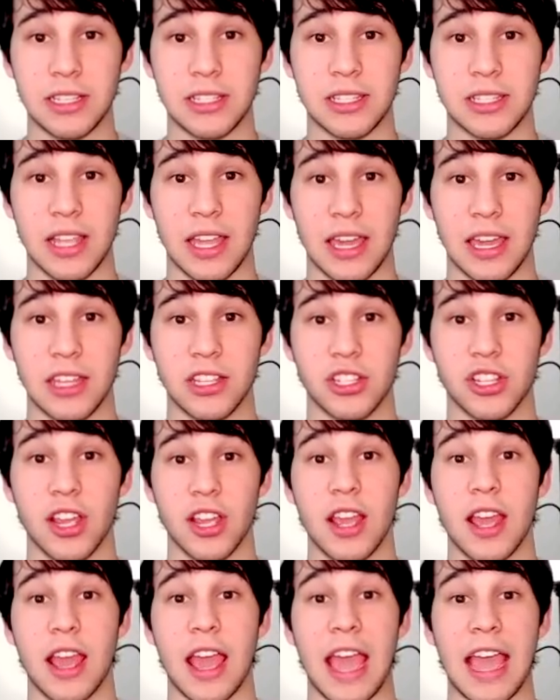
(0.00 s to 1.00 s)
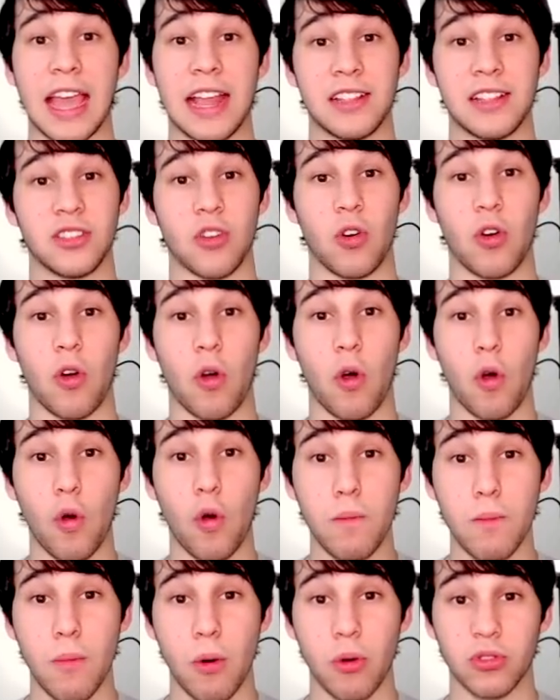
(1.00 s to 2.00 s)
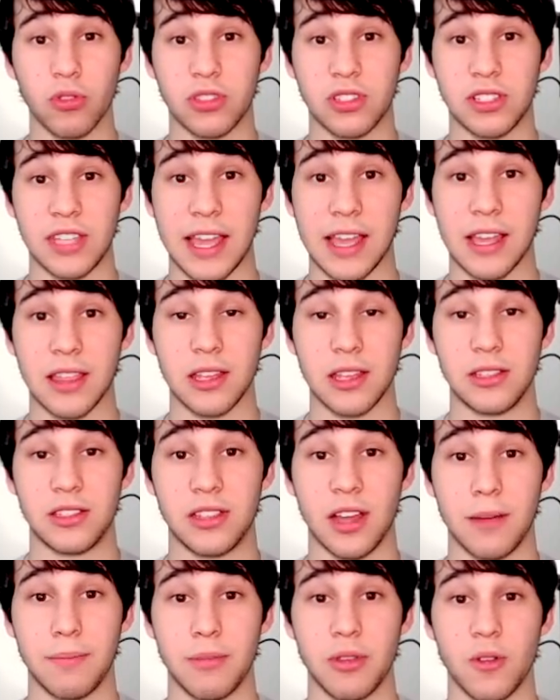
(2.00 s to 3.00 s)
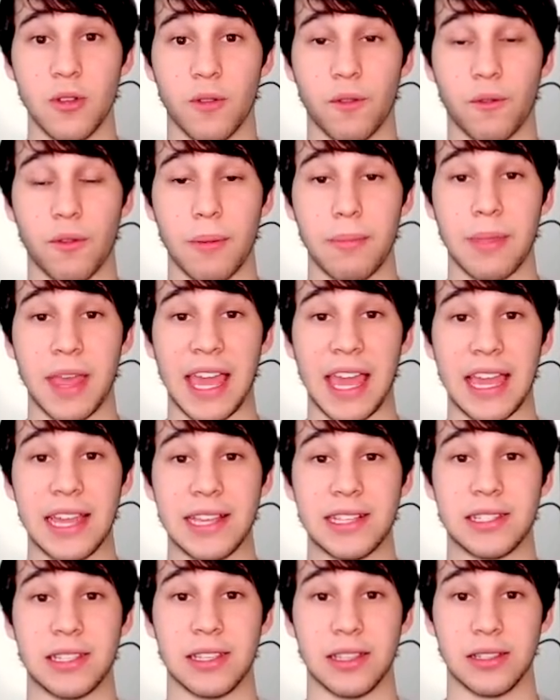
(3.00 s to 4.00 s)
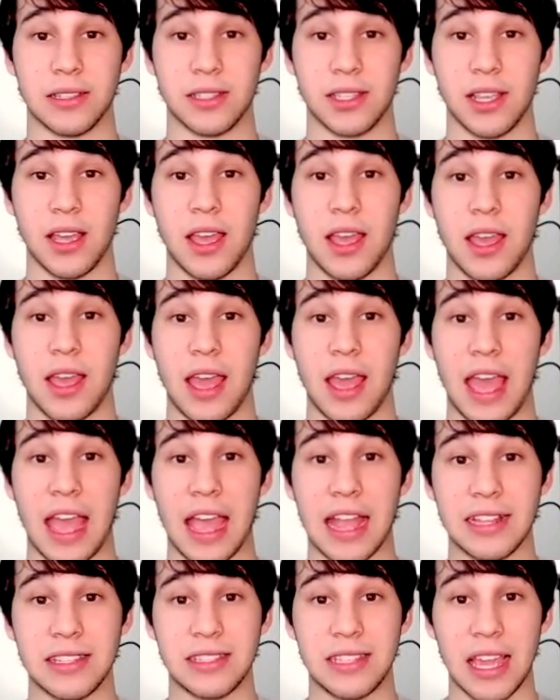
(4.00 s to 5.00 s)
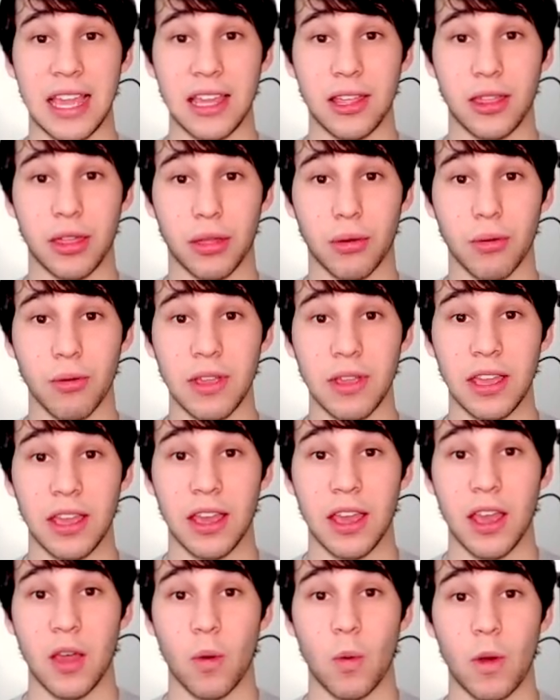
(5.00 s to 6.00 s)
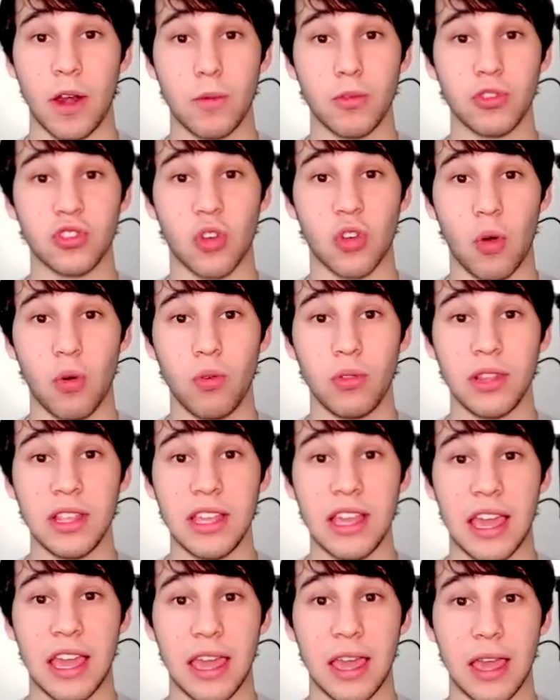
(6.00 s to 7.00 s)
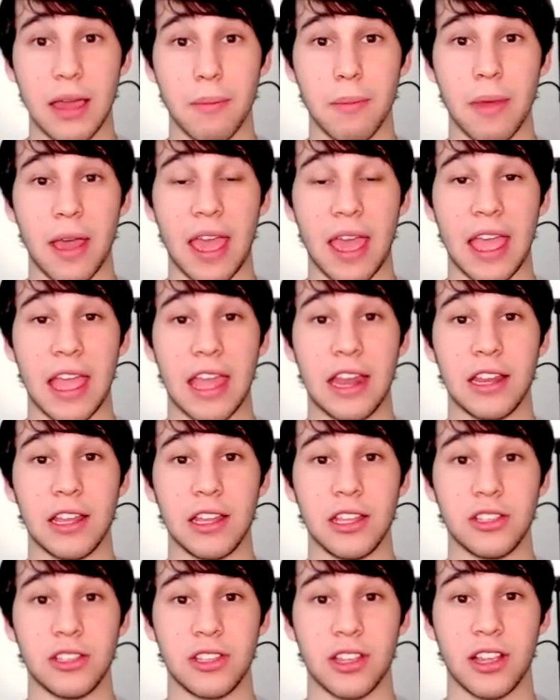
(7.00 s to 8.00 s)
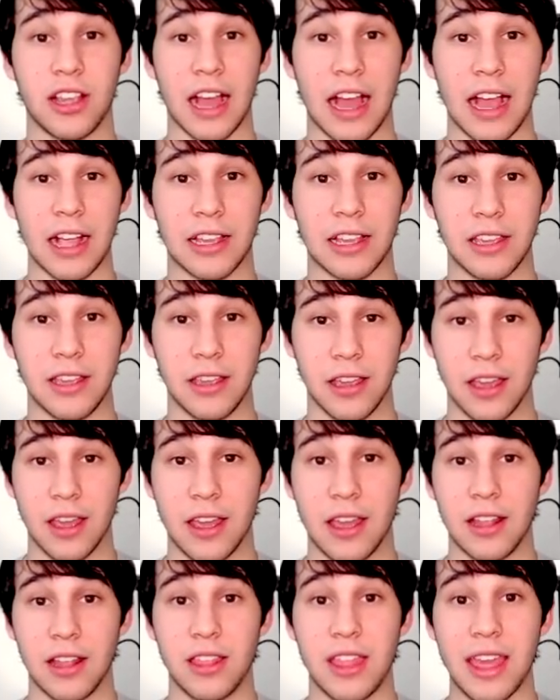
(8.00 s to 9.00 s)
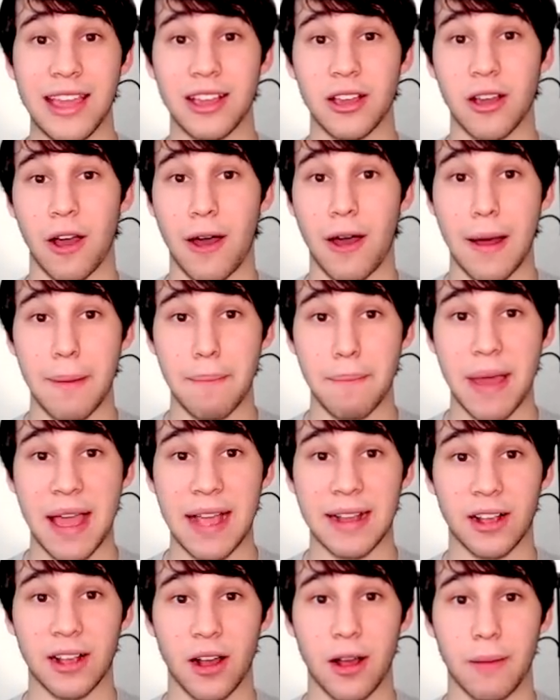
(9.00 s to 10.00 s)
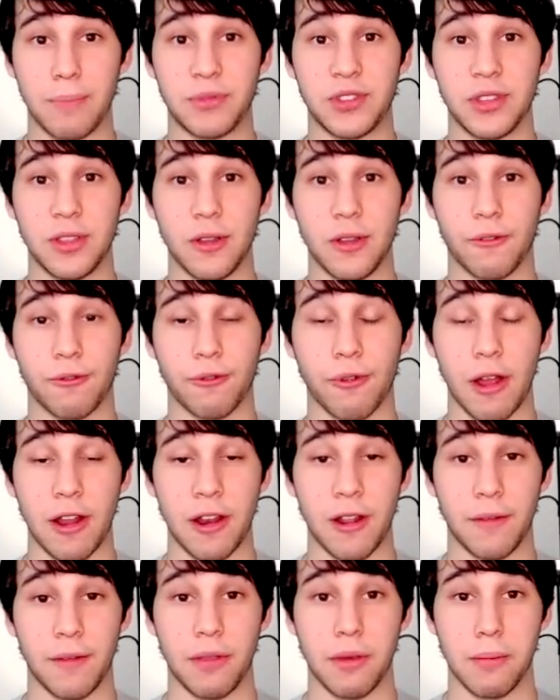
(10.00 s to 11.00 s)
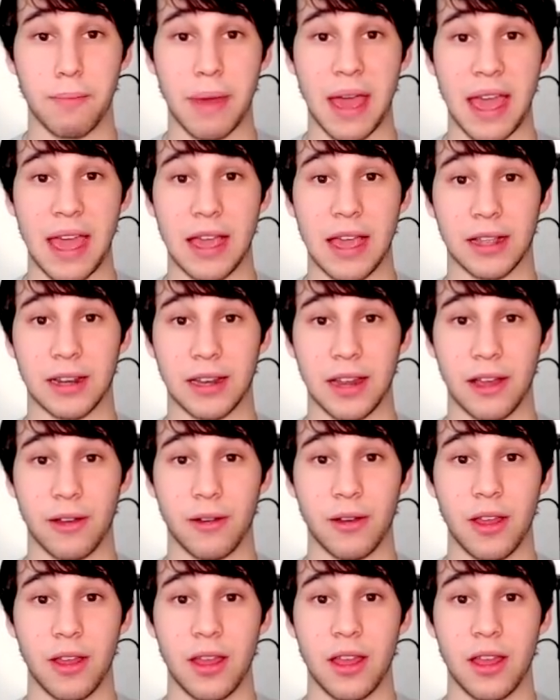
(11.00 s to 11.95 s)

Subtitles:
stage, and almost take the W from the aces. And day three, when it was only him and Isagaki, they caught back up to the front of the pack. Now,